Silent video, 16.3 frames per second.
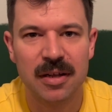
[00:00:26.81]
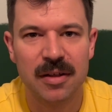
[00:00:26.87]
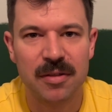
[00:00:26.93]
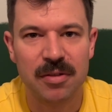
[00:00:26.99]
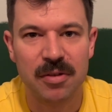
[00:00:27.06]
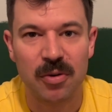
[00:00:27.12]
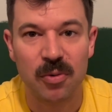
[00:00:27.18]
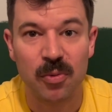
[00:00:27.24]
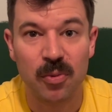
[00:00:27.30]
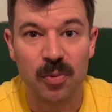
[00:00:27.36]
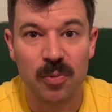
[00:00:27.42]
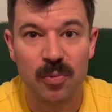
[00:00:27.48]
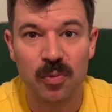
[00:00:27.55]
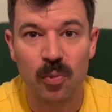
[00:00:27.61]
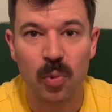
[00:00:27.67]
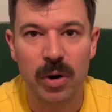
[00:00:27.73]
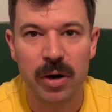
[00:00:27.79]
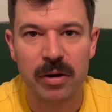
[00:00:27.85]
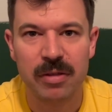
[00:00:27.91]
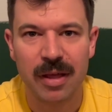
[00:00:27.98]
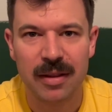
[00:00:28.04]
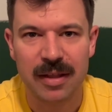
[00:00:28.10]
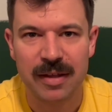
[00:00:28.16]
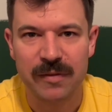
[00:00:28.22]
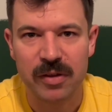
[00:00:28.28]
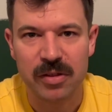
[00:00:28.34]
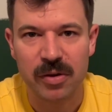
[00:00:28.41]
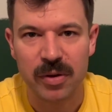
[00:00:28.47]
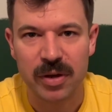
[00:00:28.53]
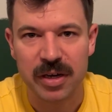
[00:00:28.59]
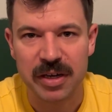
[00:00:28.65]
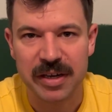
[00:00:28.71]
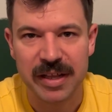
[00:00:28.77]
So where does that leave us
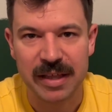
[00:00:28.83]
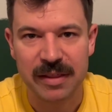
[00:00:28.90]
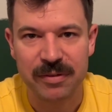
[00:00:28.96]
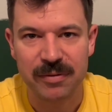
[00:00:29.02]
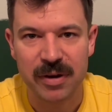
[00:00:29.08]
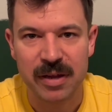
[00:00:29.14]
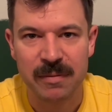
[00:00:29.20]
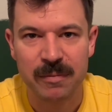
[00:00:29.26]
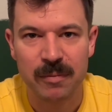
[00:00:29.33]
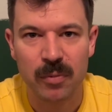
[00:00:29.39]
going into day 3?